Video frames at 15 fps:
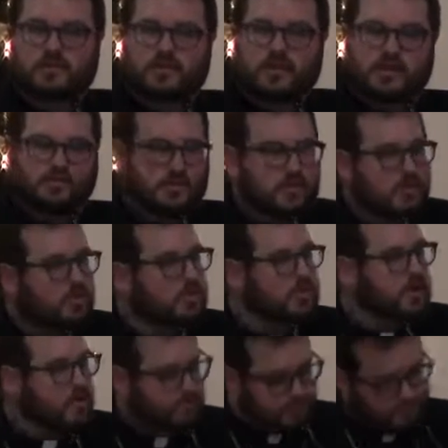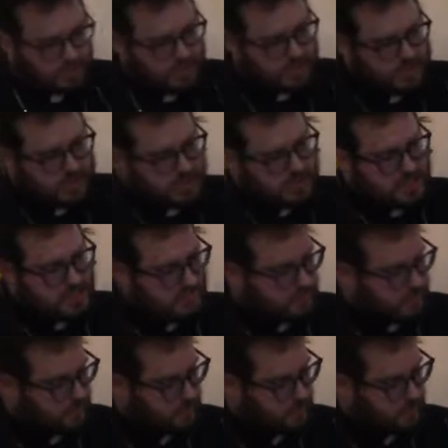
And if you don't bear fruit in keeping